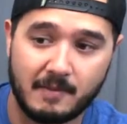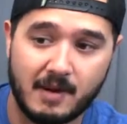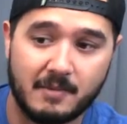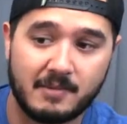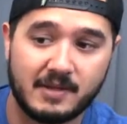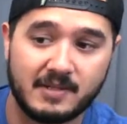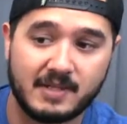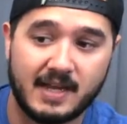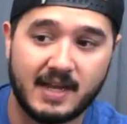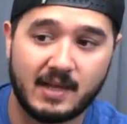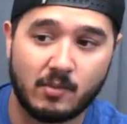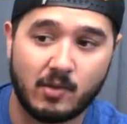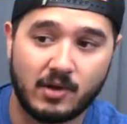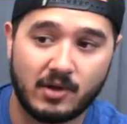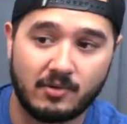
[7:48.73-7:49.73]
coming
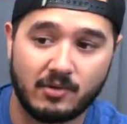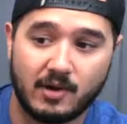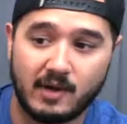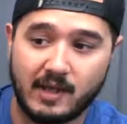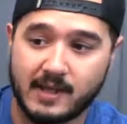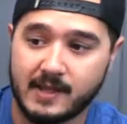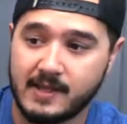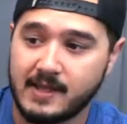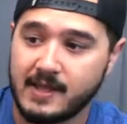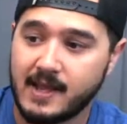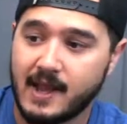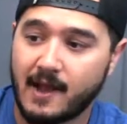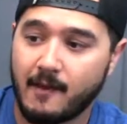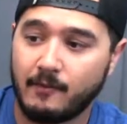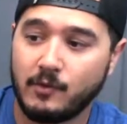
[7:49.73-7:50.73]
untied while you're running.
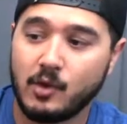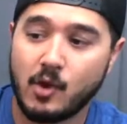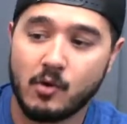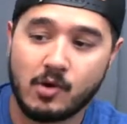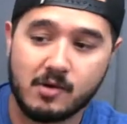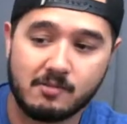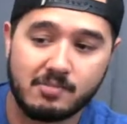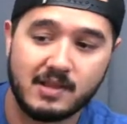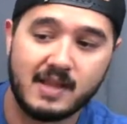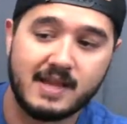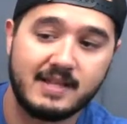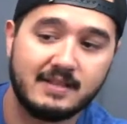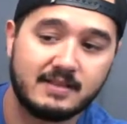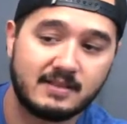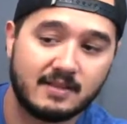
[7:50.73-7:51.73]
No
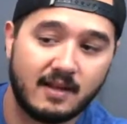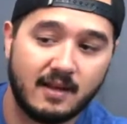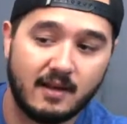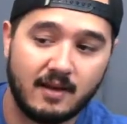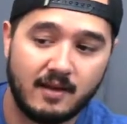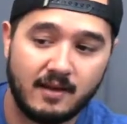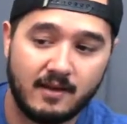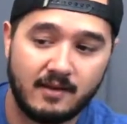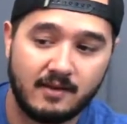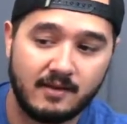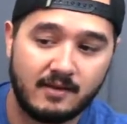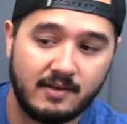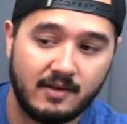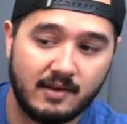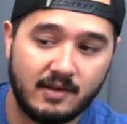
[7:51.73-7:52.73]
complaints
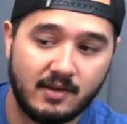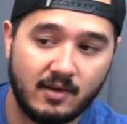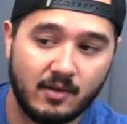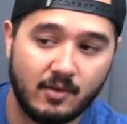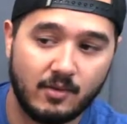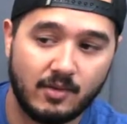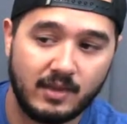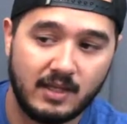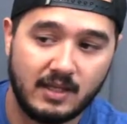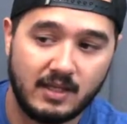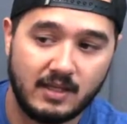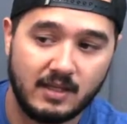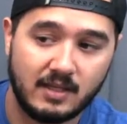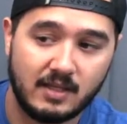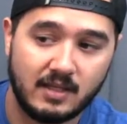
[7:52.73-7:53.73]
on, you know,
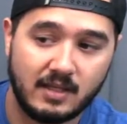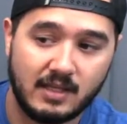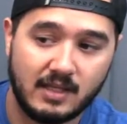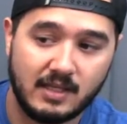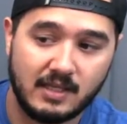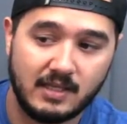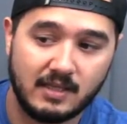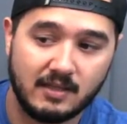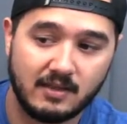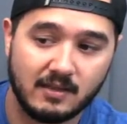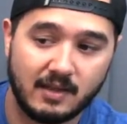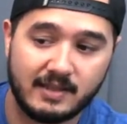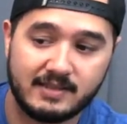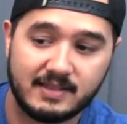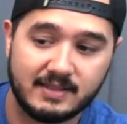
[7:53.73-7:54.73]
the
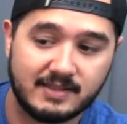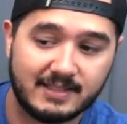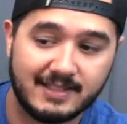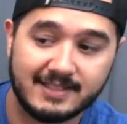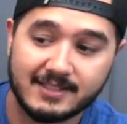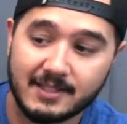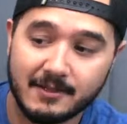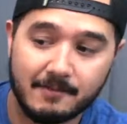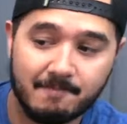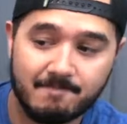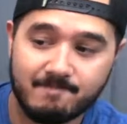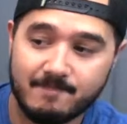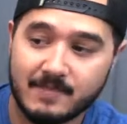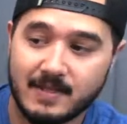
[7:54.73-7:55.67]
lacing system.